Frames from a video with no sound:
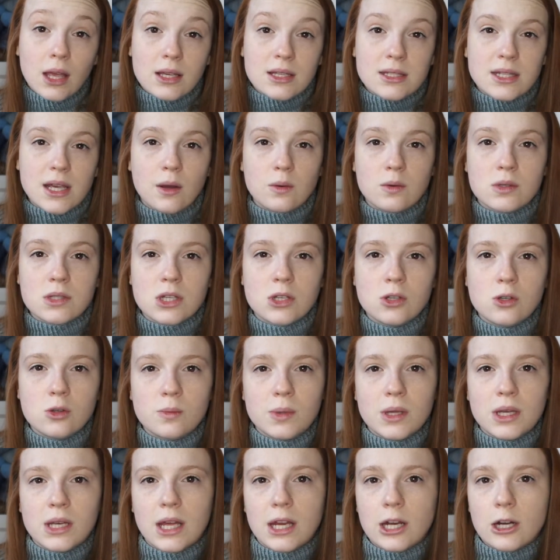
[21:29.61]
because I was a
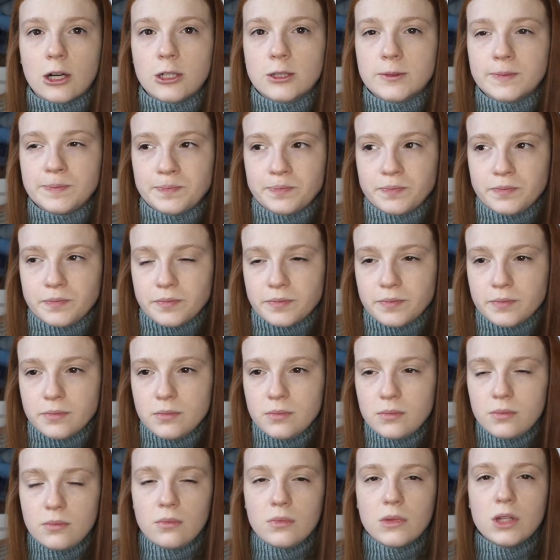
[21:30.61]
newbie knitter.
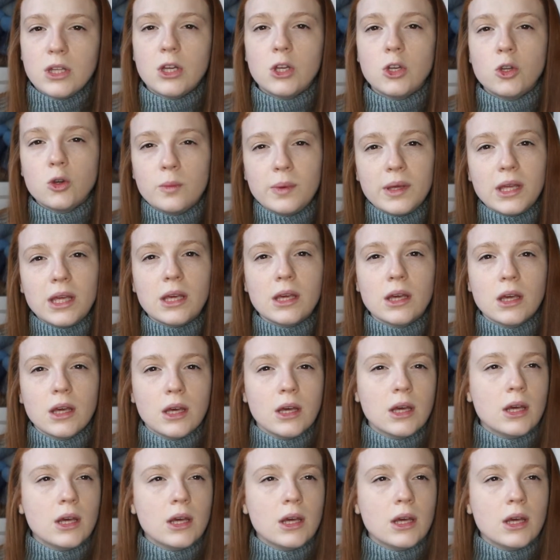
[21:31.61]
Newbie